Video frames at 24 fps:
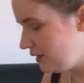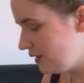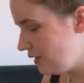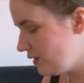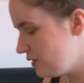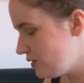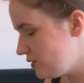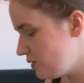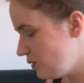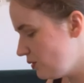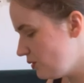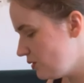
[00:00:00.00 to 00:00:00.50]

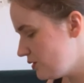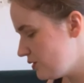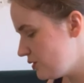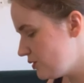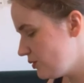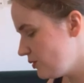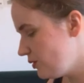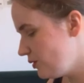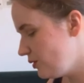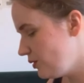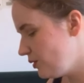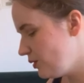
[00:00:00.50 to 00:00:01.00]
There's
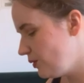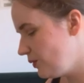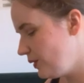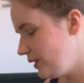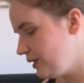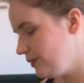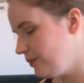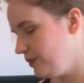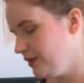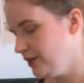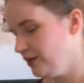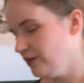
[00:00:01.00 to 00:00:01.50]
also
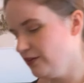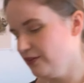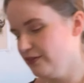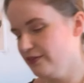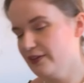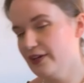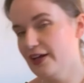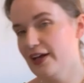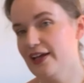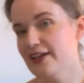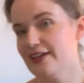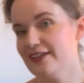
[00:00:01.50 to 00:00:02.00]
quite a bit of
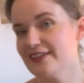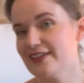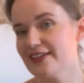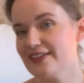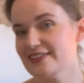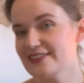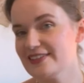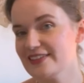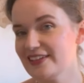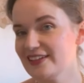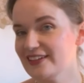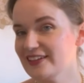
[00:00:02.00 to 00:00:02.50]

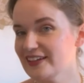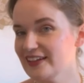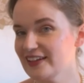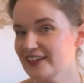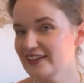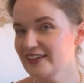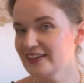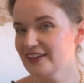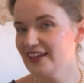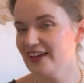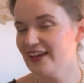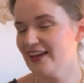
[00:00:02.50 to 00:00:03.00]
hand-dyed silk
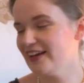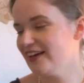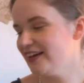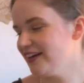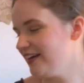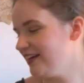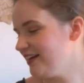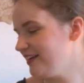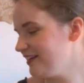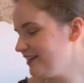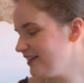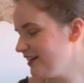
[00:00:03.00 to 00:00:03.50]
in there,
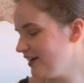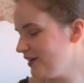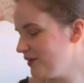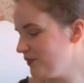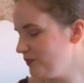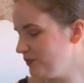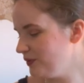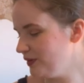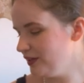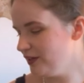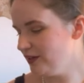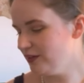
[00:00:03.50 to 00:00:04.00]
and I
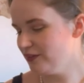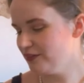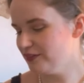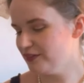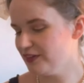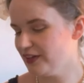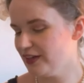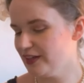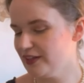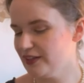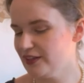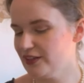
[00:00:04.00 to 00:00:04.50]
will
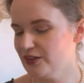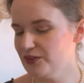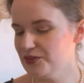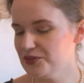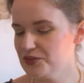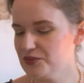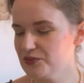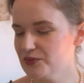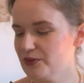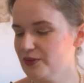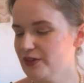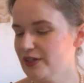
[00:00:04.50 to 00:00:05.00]
find a
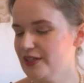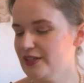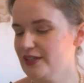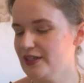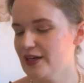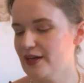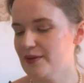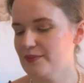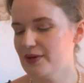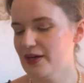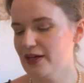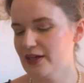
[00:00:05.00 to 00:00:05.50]
use for it.
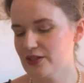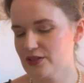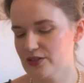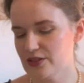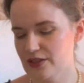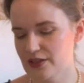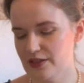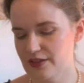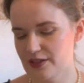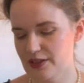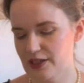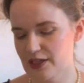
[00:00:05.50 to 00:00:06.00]
I'm
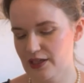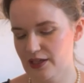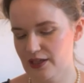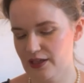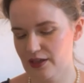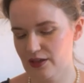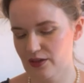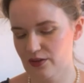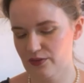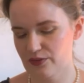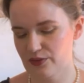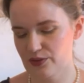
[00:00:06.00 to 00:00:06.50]
actually
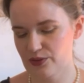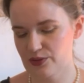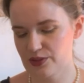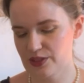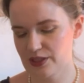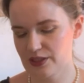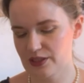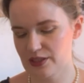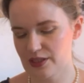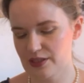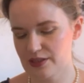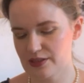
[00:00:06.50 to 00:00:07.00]
thinking of
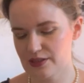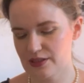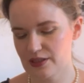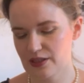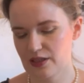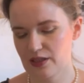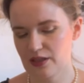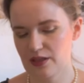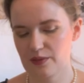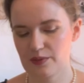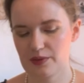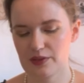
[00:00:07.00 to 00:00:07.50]
using this,
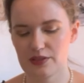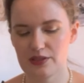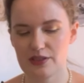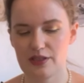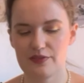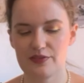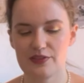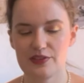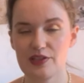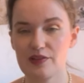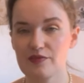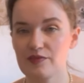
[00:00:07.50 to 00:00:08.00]
because I
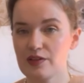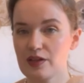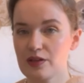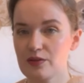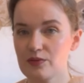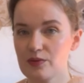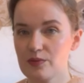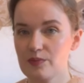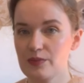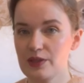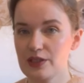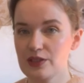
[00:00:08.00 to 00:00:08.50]
have
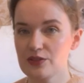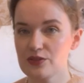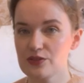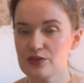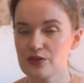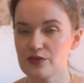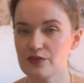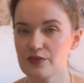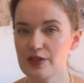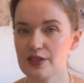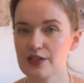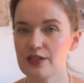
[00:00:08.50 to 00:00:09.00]
700 meters
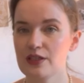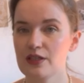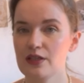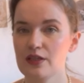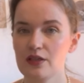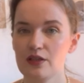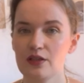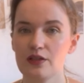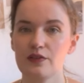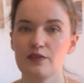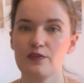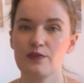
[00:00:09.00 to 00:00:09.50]
of it,
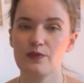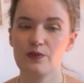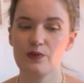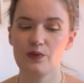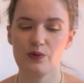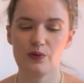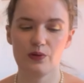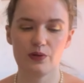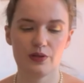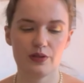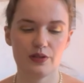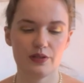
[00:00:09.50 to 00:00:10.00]

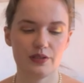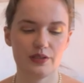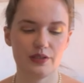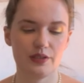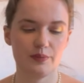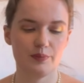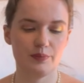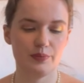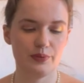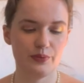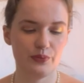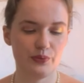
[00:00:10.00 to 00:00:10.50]
for the
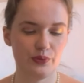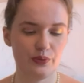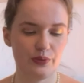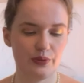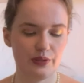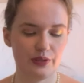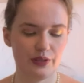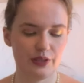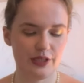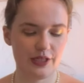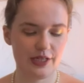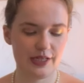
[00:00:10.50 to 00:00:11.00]
Boo
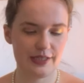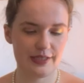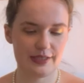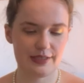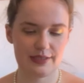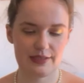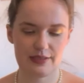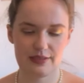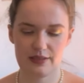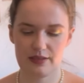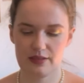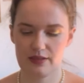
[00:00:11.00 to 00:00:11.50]

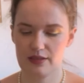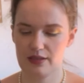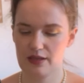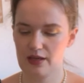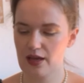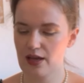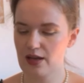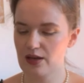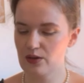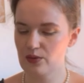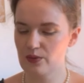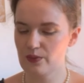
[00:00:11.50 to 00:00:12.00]
Knits
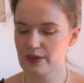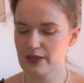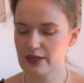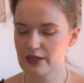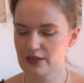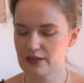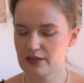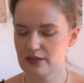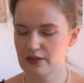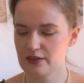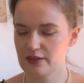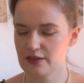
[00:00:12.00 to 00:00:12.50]

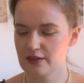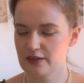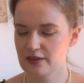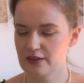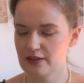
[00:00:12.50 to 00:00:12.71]
Halloween